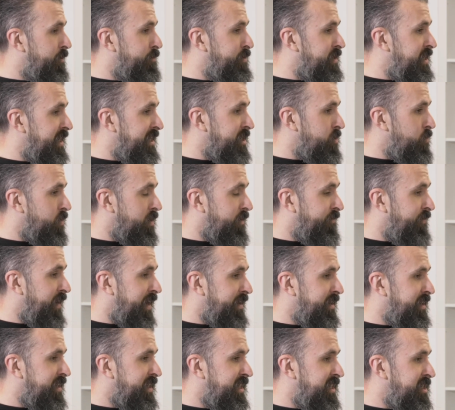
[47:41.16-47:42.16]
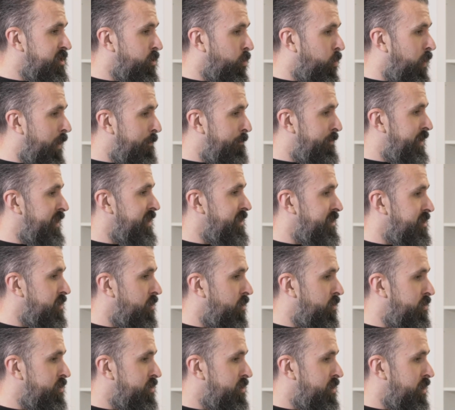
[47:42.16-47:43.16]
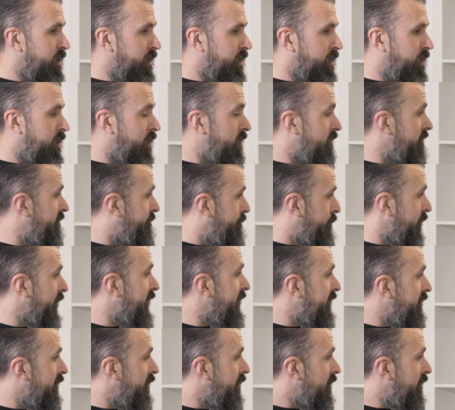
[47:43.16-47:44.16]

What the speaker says: obsessed with the fact that these are 1-minute songs that could have been